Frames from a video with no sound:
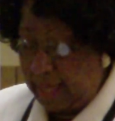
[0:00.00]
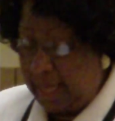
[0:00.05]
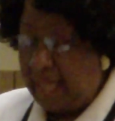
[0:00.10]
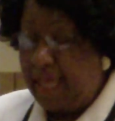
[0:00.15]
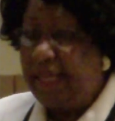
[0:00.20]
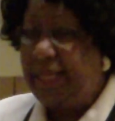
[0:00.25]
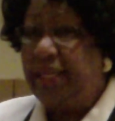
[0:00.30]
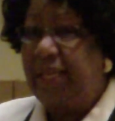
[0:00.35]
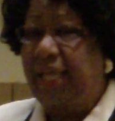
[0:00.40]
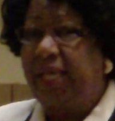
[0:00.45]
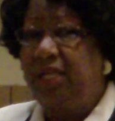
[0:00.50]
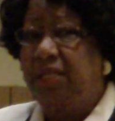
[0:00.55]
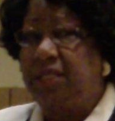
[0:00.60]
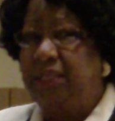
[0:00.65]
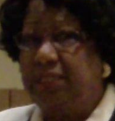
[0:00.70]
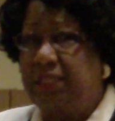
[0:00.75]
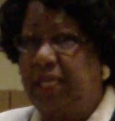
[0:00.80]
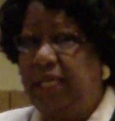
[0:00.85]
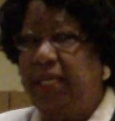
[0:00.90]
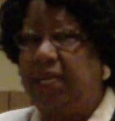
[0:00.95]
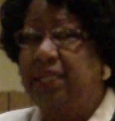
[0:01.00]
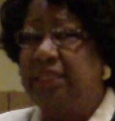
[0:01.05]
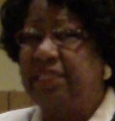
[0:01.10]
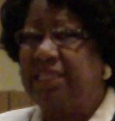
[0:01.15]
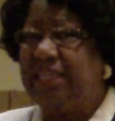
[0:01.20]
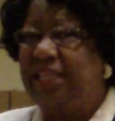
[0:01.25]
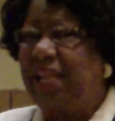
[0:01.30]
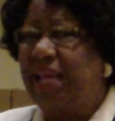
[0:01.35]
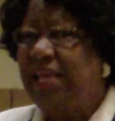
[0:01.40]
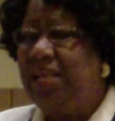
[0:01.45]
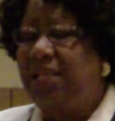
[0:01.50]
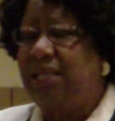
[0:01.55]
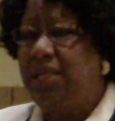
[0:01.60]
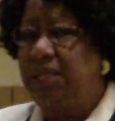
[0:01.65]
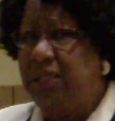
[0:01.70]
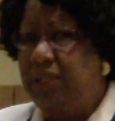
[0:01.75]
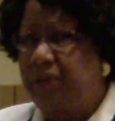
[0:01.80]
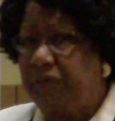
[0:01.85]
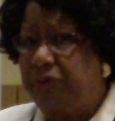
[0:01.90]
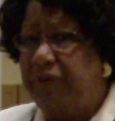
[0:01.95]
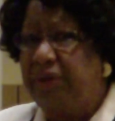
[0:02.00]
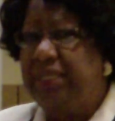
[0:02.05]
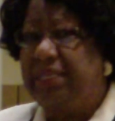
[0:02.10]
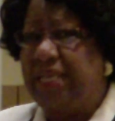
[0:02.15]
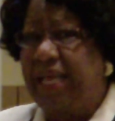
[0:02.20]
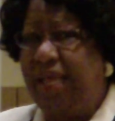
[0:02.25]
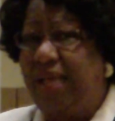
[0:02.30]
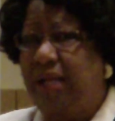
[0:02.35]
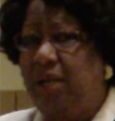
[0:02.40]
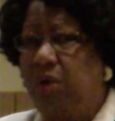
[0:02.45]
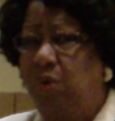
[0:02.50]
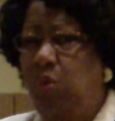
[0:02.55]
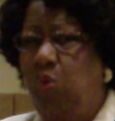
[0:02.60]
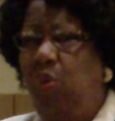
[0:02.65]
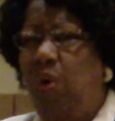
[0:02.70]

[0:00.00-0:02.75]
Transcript: I'd like to take a slightly different angle.